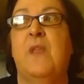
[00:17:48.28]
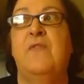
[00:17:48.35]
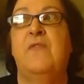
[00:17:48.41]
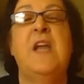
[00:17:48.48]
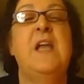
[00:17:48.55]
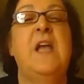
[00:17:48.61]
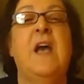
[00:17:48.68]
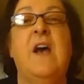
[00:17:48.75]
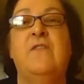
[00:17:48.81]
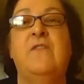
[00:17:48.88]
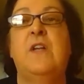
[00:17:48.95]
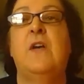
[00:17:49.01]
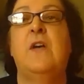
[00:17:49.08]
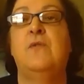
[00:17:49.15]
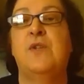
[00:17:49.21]
they have
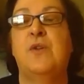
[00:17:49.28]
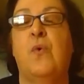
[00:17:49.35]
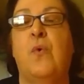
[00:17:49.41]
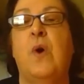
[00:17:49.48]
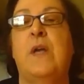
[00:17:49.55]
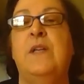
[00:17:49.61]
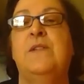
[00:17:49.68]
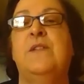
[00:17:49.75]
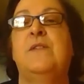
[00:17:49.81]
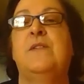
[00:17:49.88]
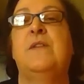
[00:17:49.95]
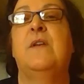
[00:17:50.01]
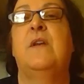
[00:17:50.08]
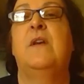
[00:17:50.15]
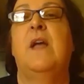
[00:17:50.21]
no
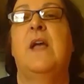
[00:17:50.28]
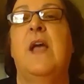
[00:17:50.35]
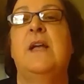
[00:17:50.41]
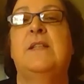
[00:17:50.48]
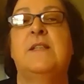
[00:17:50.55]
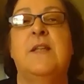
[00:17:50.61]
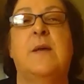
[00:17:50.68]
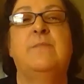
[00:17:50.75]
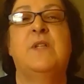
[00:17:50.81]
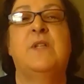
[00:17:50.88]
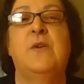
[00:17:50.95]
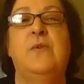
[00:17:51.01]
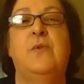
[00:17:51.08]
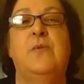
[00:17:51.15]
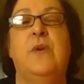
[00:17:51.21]
choice except
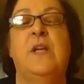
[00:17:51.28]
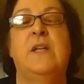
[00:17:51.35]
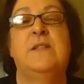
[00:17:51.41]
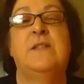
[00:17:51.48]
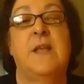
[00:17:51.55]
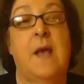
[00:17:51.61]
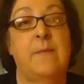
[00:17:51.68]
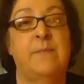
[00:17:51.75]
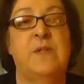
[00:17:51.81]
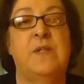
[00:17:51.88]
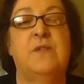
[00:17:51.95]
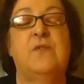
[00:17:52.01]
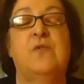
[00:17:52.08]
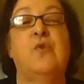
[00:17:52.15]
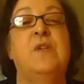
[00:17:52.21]
to
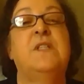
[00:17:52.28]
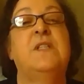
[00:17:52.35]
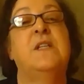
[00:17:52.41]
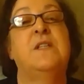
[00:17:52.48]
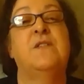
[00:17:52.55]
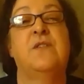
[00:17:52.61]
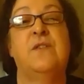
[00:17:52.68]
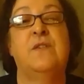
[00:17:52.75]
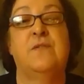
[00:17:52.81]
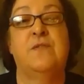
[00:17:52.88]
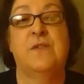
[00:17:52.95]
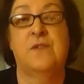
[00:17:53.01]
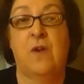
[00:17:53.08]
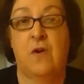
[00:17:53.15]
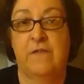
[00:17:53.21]
accept traditional
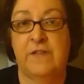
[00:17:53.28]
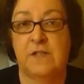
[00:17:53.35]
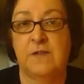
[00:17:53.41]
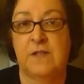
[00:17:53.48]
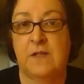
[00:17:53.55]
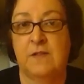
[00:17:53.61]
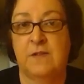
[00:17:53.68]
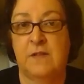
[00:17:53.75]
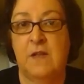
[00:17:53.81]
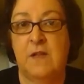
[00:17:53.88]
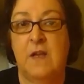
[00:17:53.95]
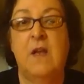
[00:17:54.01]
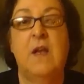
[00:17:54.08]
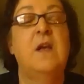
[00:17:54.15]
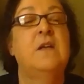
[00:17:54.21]
services.
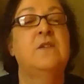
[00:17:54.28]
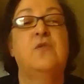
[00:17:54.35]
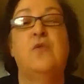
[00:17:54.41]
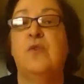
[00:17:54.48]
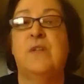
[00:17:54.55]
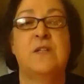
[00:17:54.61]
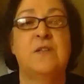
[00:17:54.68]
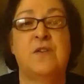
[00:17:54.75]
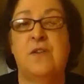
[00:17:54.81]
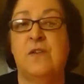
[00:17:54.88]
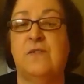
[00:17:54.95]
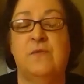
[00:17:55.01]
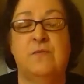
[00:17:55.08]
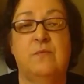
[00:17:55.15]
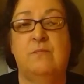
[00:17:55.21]

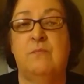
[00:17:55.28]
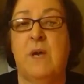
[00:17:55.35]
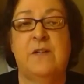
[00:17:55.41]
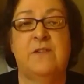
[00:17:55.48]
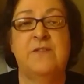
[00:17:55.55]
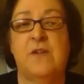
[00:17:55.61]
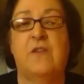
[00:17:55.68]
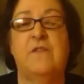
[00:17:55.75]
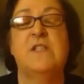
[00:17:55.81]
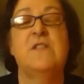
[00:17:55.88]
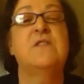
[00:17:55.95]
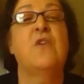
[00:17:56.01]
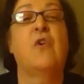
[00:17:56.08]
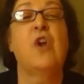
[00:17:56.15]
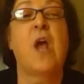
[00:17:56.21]
Traditional model
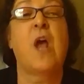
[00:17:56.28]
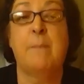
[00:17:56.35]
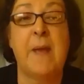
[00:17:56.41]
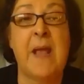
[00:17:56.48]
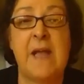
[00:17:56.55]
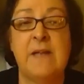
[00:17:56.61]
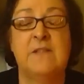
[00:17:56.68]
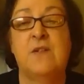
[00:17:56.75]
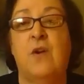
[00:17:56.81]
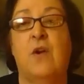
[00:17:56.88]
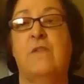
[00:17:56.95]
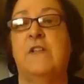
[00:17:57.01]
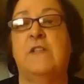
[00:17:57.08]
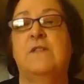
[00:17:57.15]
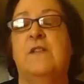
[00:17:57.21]
services are not bad
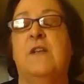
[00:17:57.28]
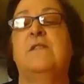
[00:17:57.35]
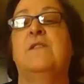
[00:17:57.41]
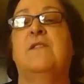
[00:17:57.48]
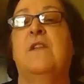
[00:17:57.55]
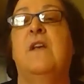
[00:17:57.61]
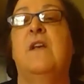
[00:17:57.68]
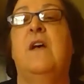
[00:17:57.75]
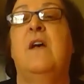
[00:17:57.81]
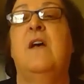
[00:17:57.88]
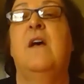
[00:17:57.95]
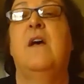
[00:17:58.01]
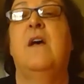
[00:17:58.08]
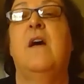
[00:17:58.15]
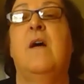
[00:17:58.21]
services,
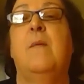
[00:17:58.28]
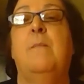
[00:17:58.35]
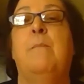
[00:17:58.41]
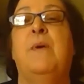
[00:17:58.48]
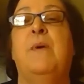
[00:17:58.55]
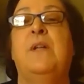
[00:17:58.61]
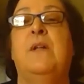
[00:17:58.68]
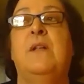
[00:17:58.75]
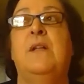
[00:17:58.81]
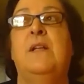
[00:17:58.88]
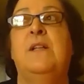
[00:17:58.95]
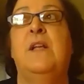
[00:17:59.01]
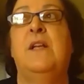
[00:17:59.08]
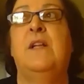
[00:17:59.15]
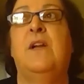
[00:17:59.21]
but
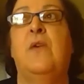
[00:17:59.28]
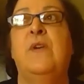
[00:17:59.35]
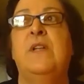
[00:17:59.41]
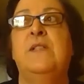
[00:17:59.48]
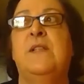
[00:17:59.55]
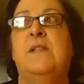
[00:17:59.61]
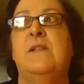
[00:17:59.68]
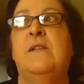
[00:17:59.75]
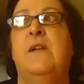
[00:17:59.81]
it always,